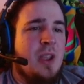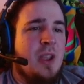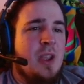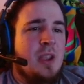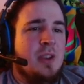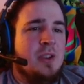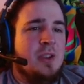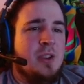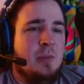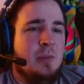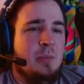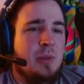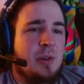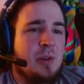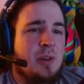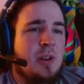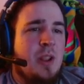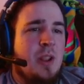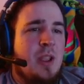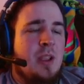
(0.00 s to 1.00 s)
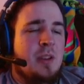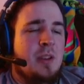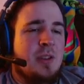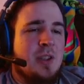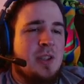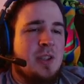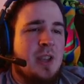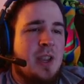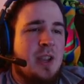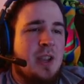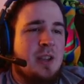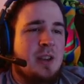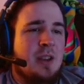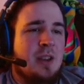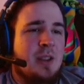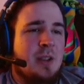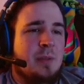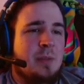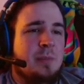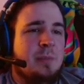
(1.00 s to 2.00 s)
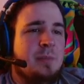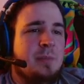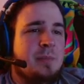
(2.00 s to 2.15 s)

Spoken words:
simpler, disconnecting them.